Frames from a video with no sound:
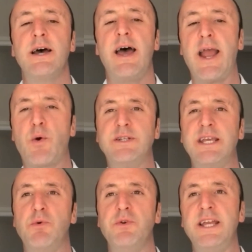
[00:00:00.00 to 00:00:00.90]

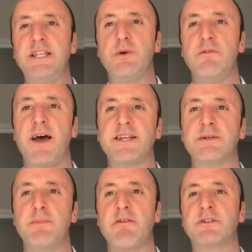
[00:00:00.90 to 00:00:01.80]
equity will need to invest
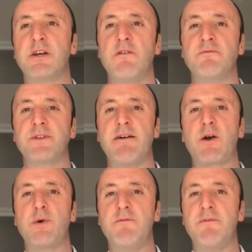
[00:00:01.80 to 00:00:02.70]
to make return for their
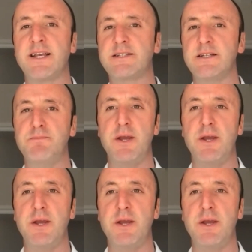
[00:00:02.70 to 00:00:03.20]
equity investors,